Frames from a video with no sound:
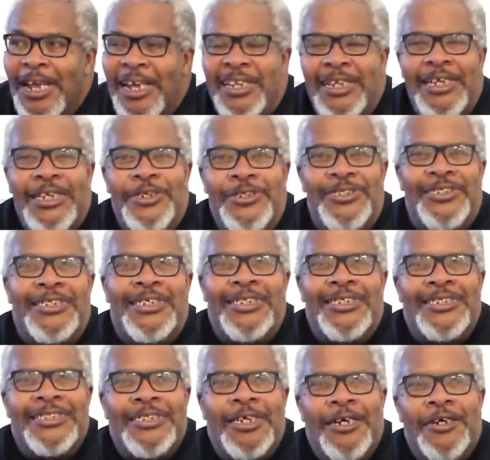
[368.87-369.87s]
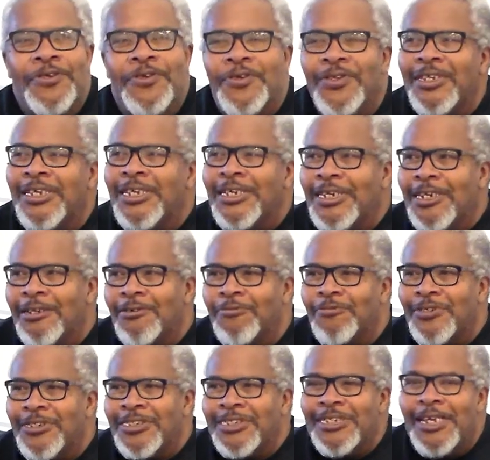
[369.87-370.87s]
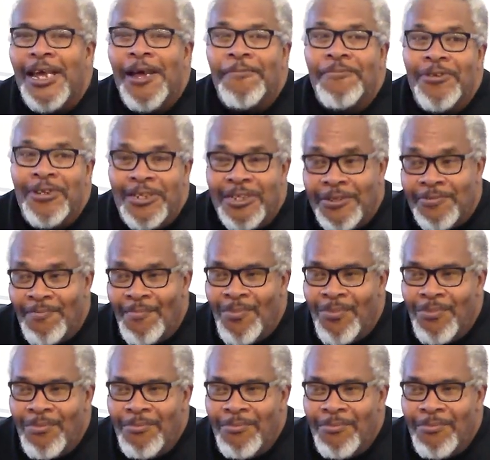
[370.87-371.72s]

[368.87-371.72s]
And then you see this other thing which is happening.